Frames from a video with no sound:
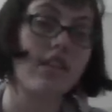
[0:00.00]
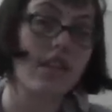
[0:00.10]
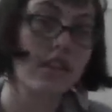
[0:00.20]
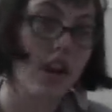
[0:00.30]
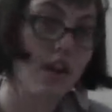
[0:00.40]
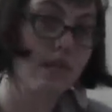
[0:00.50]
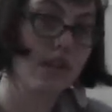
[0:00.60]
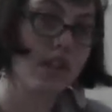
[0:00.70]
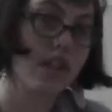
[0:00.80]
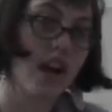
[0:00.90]
this
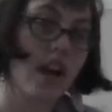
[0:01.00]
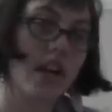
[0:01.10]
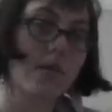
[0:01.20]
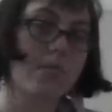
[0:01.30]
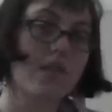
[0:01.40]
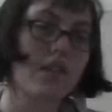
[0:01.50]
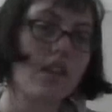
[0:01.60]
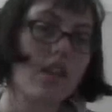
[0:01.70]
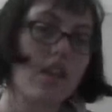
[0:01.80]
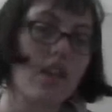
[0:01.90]
oftentimes
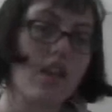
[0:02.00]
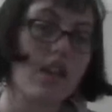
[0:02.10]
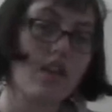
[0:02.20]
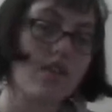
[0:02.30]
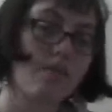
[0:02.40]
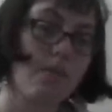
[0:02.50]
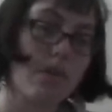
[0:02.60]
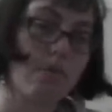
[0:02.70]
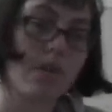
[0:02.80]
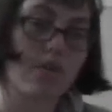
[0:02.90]
is what